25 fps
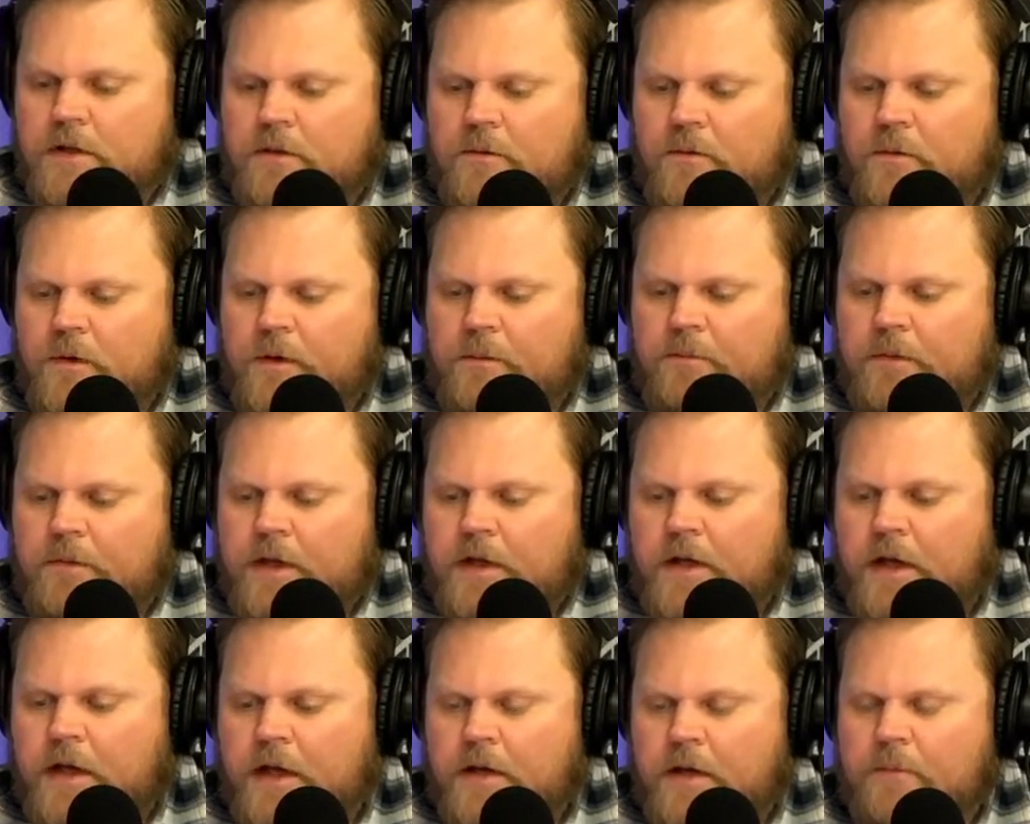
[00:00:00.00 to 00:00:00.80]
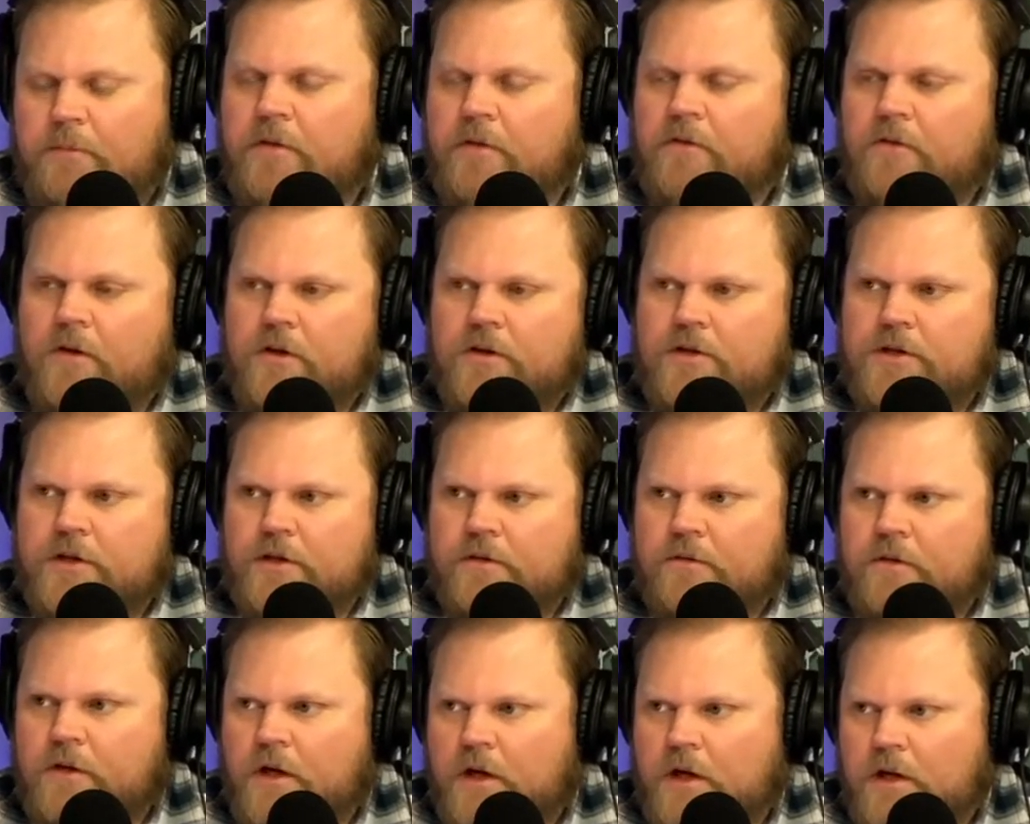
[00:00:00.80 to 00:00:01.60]
would be a perversion
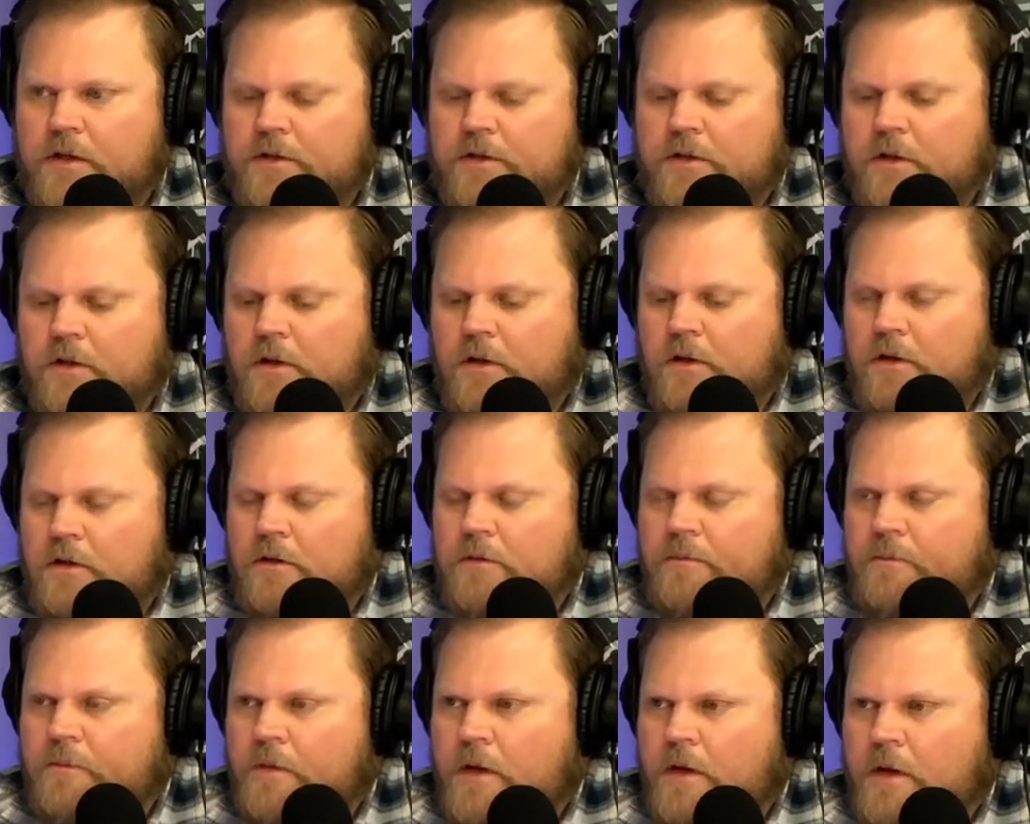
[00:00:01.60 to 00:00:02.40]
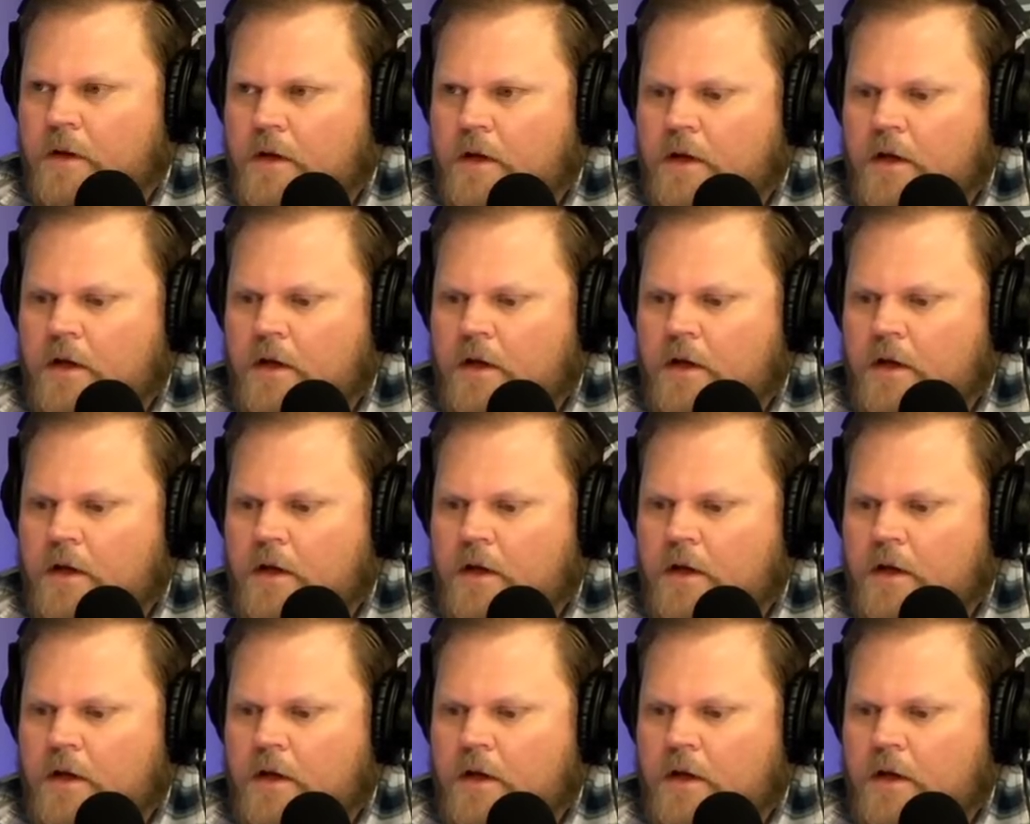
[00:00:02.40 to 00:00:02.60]
of God's law, mm-hmm.